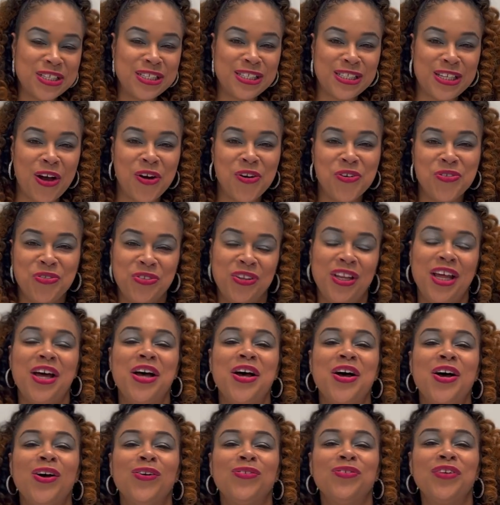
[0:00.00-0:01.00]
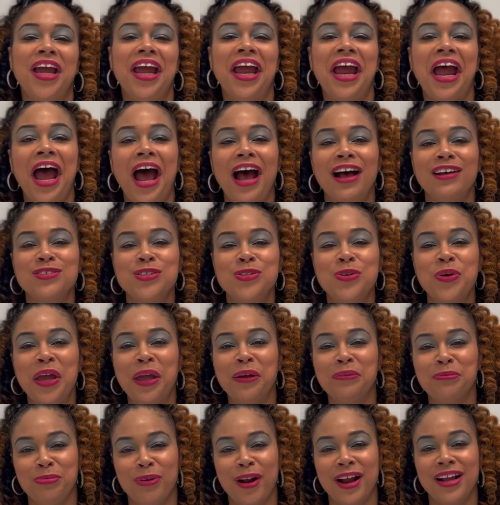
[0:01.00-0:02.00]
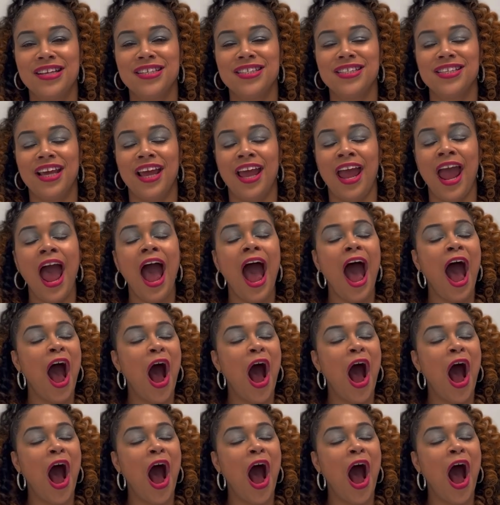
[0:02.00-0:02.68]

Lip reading: self-love and how to embrace it.